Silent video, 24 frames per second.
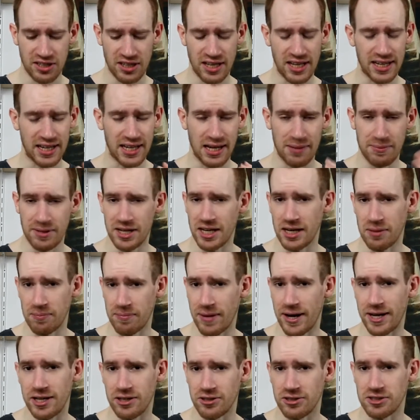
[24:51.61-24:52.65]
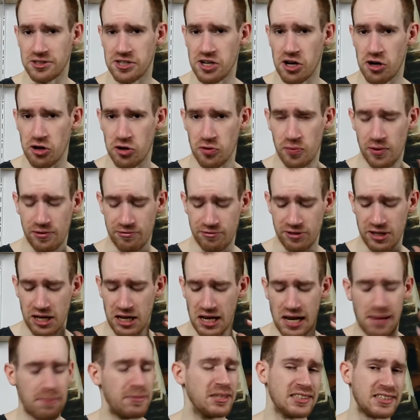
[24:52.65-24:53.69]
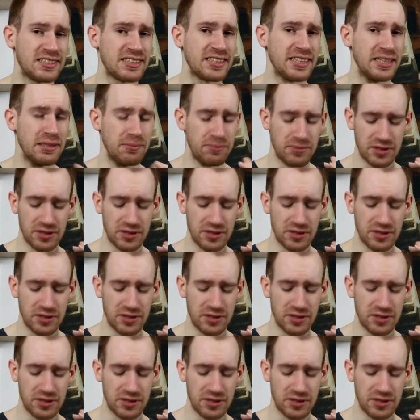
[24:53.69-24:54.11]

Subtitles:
Like, I mean, it made a good joke with the lemon skin,